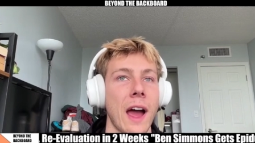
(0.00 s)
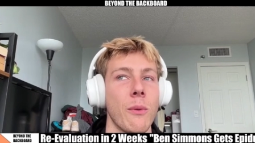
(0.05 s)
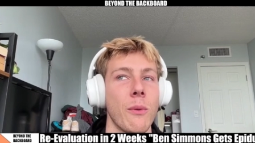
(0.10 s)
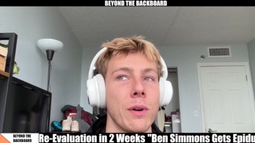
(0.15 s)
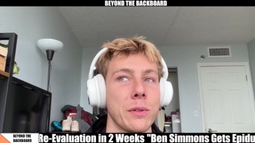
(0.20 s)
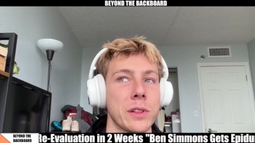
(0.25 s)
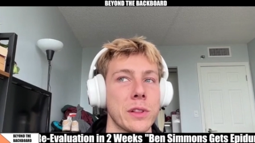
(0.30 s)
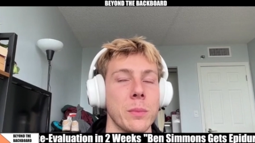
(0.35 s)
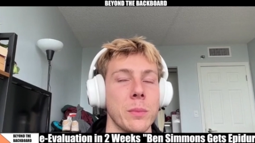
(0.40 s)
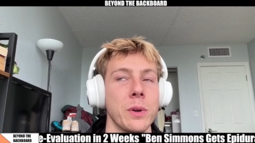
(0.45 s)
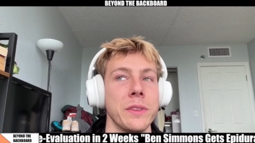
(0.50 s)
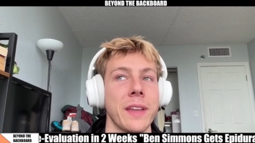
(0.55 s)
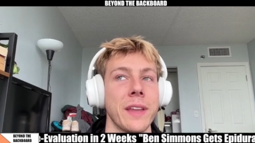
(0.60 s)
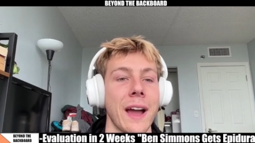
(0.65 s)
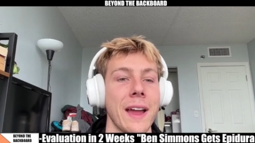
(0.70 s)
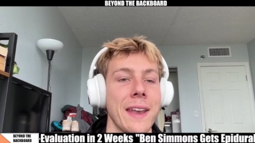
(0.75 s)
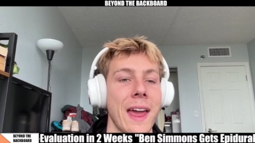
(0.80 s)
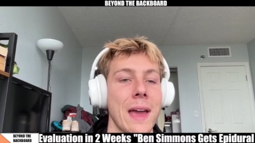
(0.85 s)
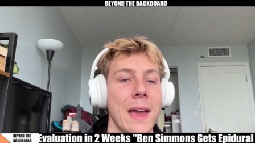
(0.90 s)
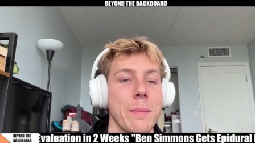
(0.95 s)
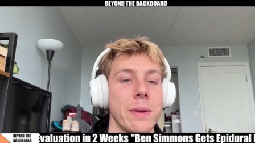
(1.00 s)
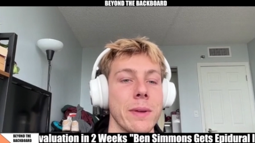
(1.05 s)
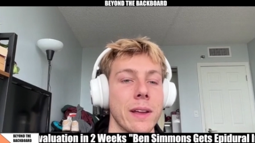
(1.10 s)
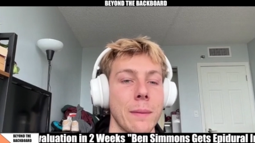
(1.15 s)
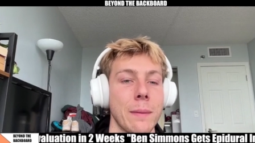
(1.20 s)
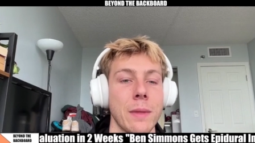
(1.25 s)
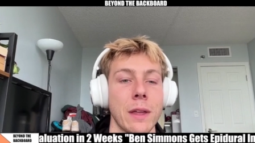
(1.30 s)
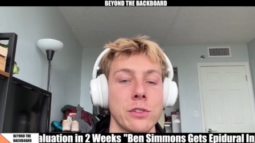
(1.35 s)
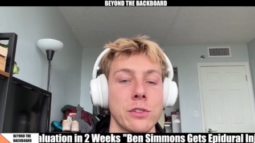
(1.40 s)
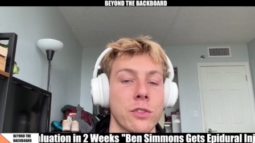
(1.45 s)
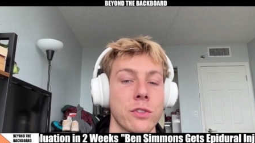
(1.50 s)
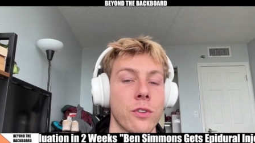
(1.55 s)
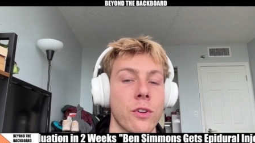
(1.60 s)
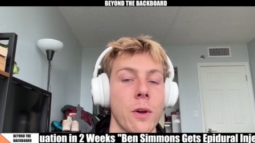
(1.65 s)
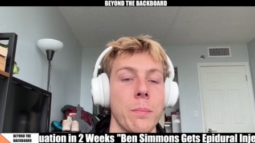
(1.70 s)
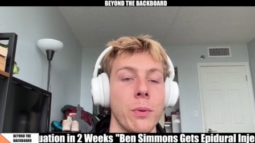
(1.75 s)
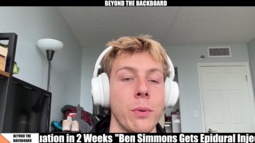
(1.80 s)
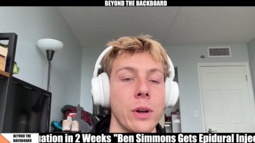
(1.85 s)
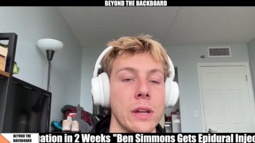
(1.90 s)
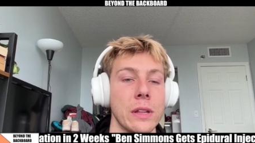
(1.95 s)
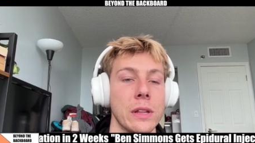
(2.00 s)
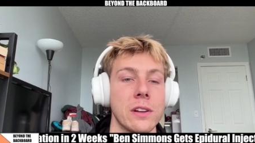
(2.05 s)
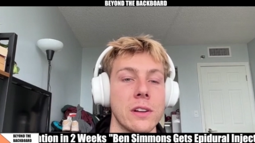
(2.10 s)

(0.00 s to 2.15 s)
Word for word: I want someone dynamic. I'm not going to replace